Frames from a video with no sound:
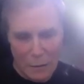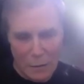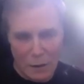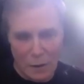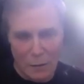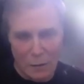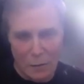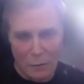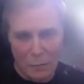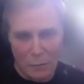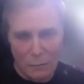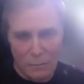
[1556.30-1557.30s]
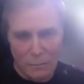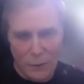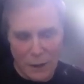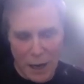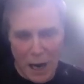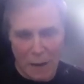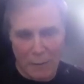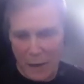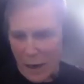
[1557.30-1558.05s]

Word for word: to the common